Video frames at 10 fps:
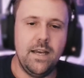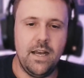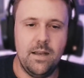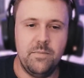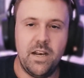
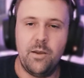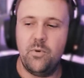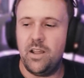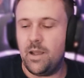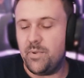And
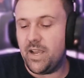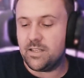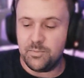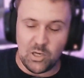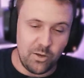I
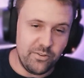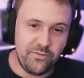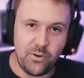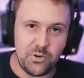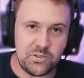backed up all the
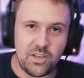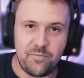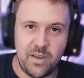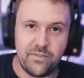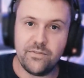photos
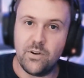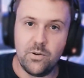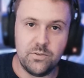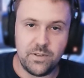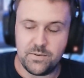off my phone.